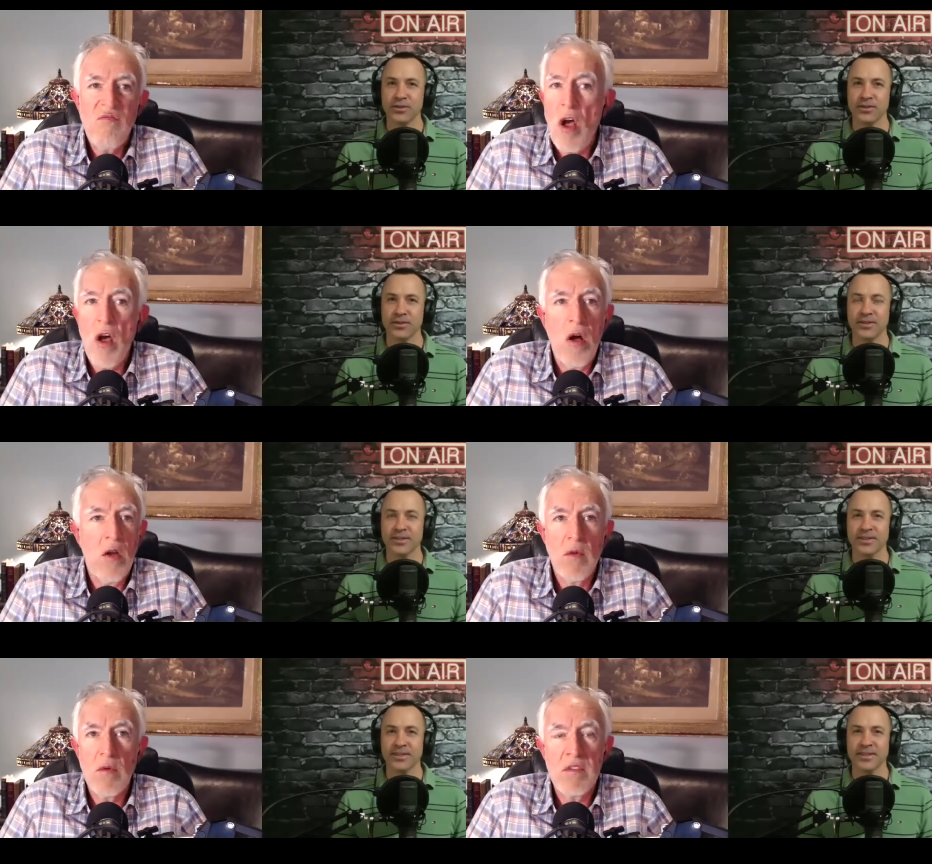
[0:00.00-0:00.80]
Speaker 1: No,
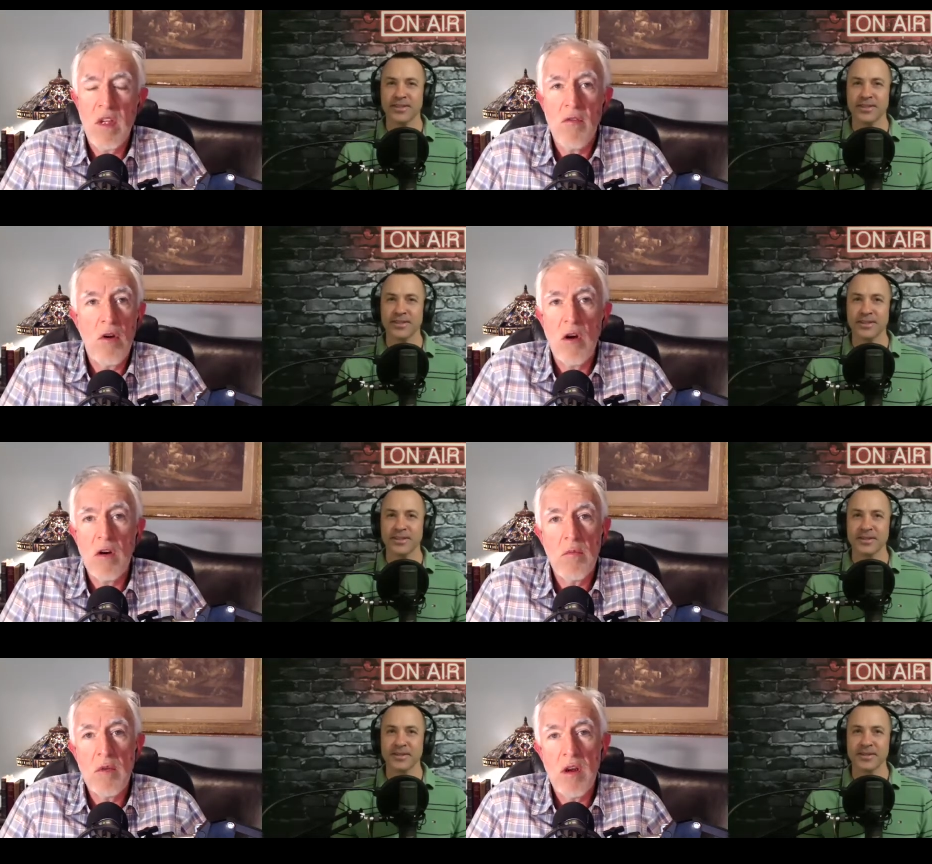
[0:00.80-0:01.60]
he was never
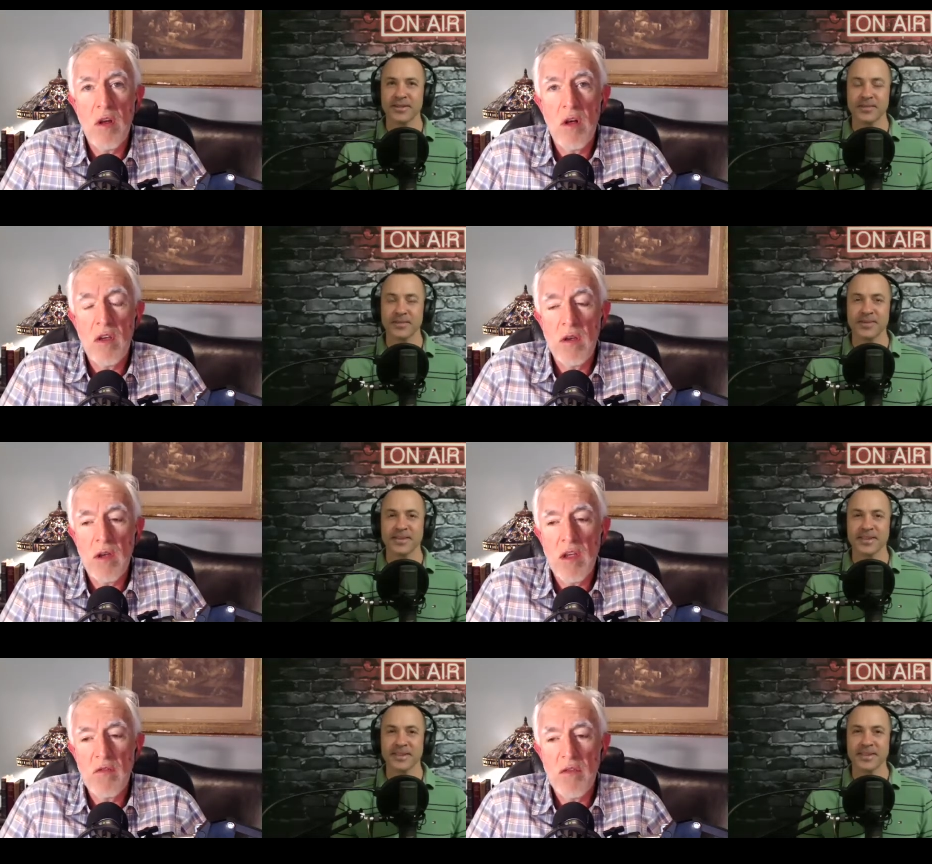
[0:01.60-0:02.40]
hard on me at all. He
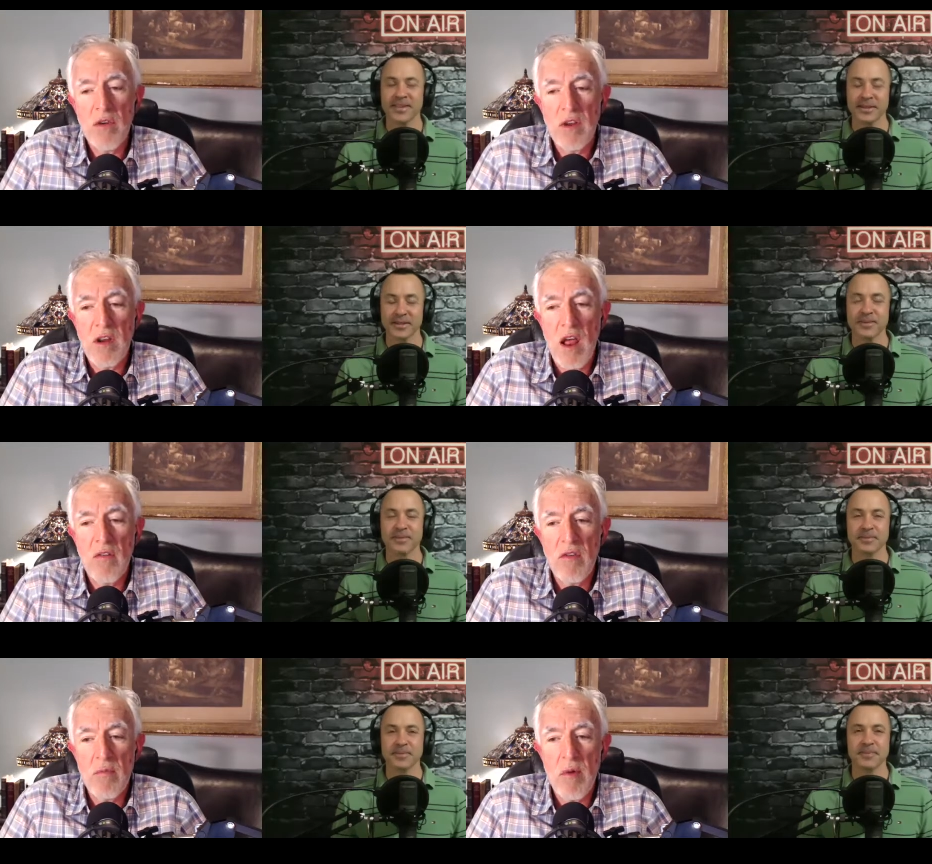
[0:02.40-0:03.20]
he treated
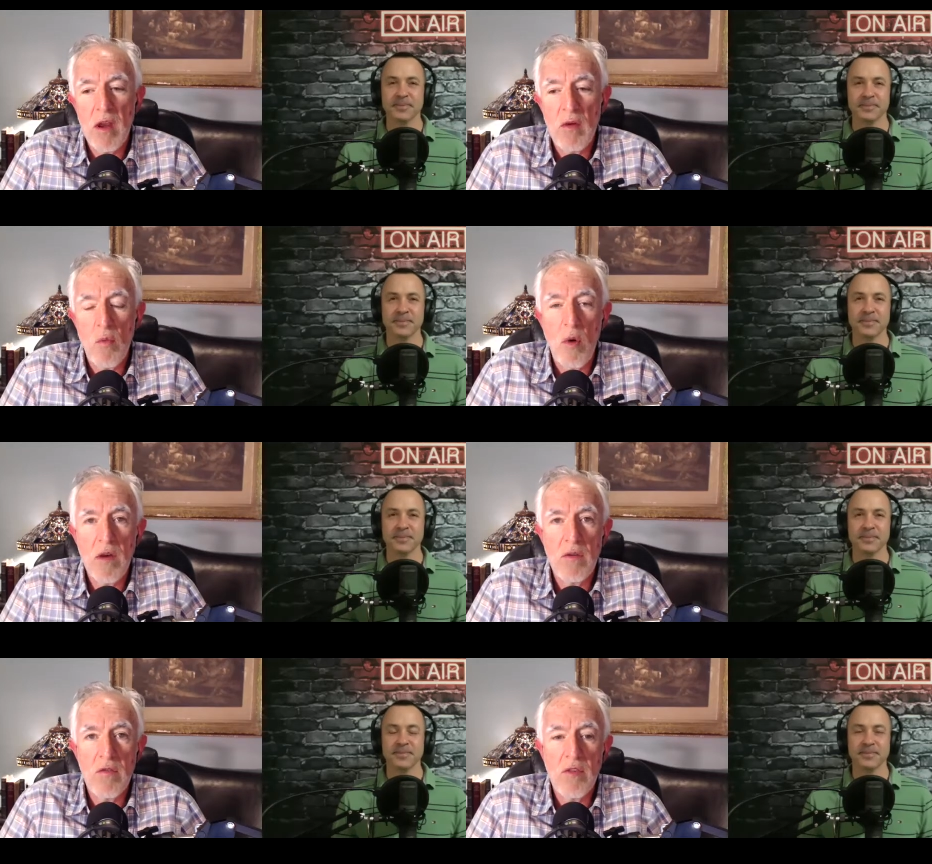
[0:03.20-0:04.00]
everybody
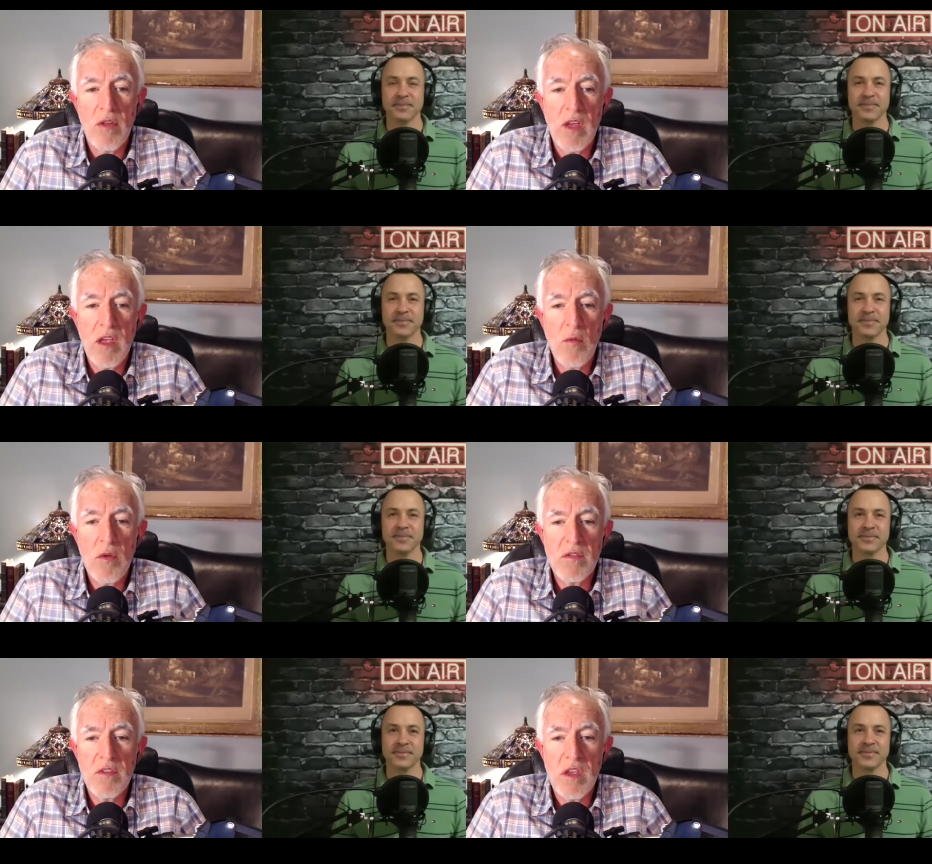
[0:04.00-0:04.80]
wonderfully. He
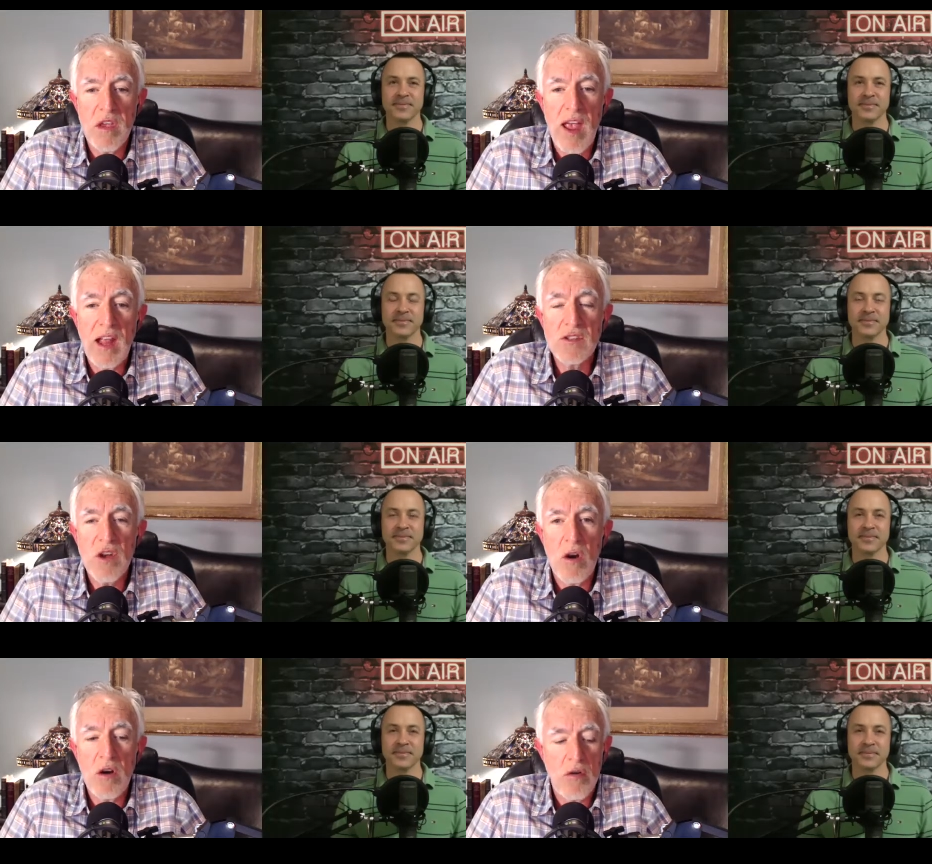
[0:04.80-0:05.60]
was the H
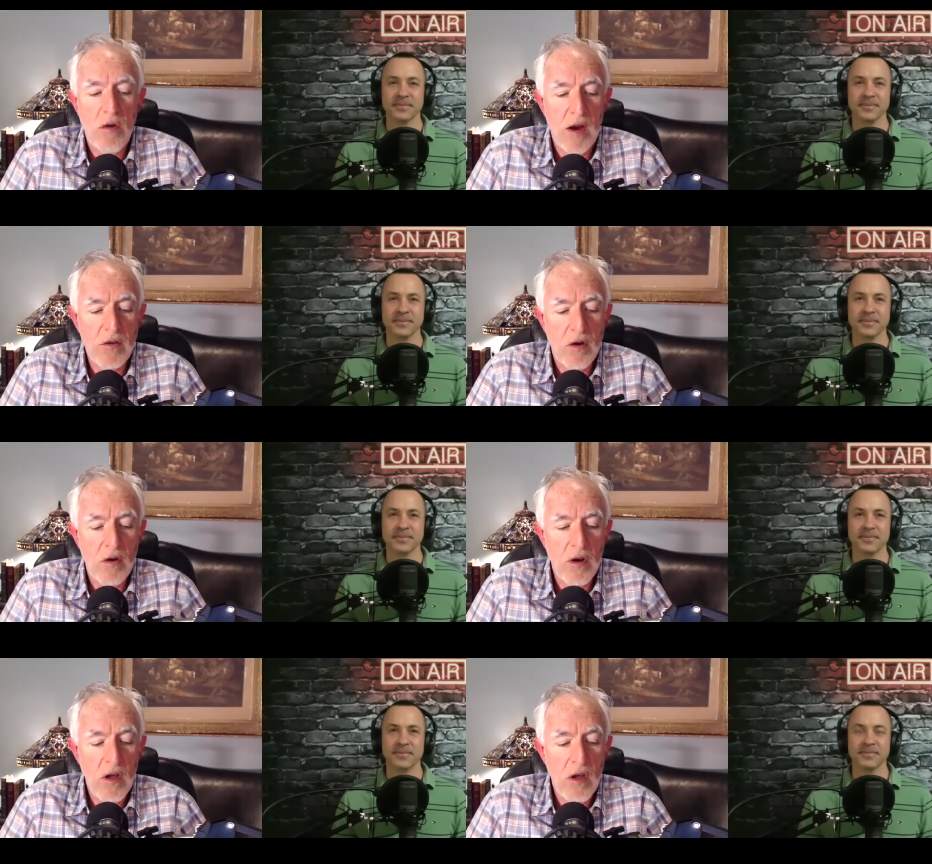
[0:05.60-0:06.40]
R
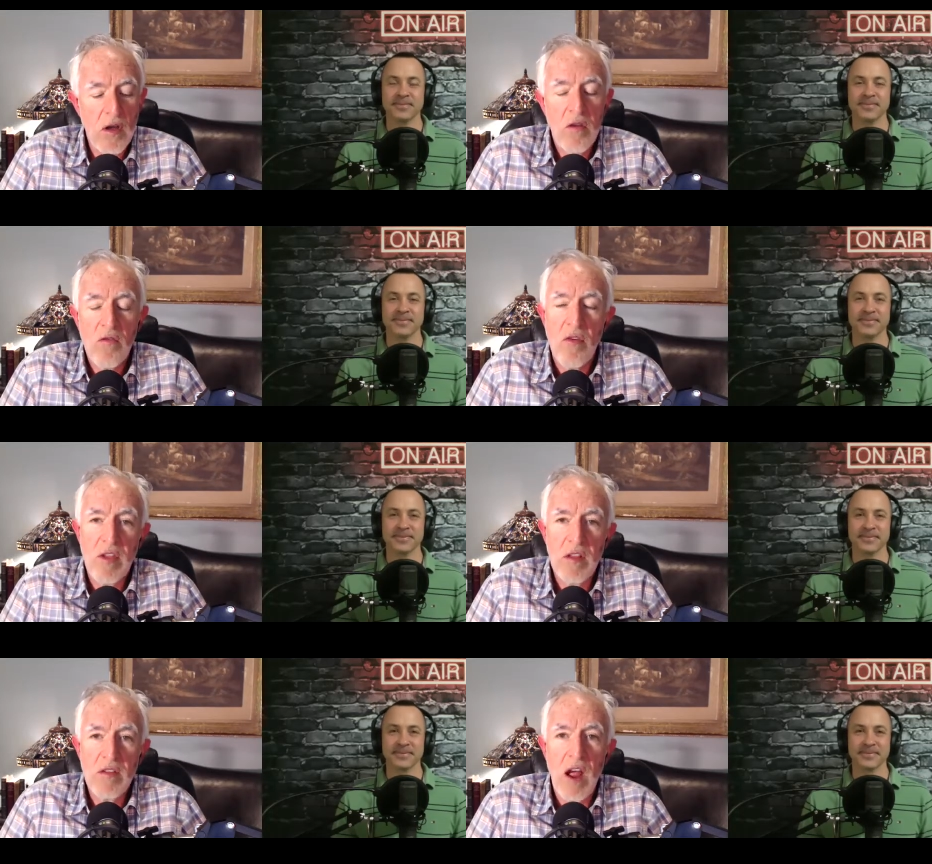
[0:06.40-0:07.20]
director for
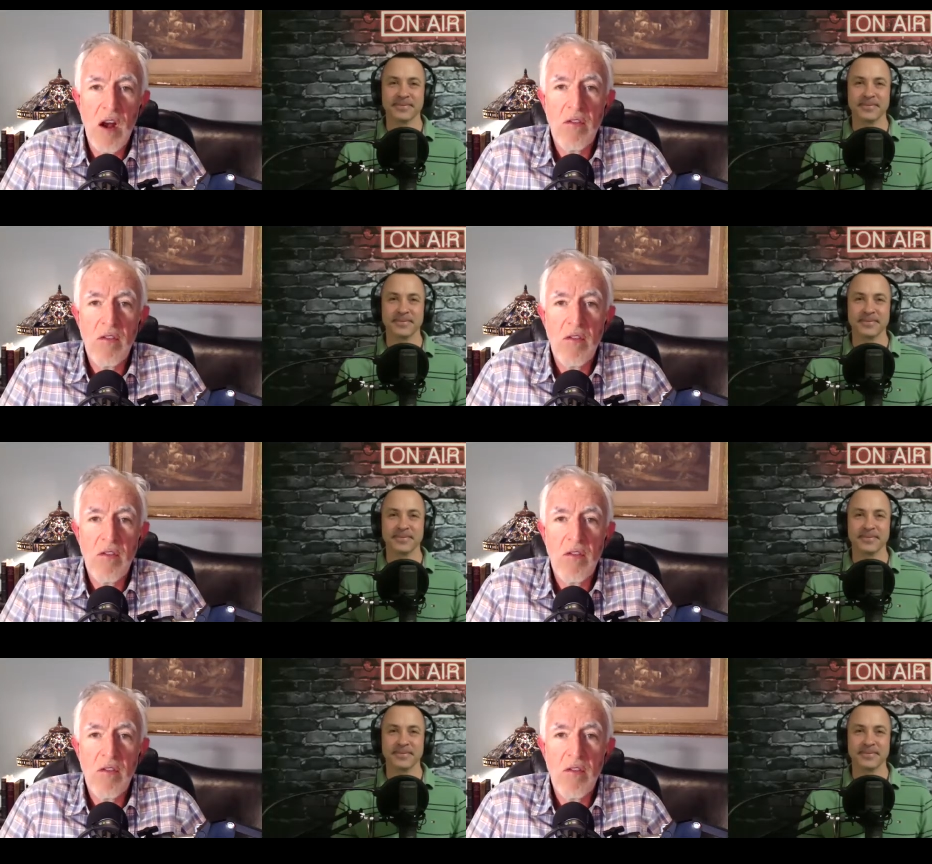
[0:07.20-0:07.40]
the entire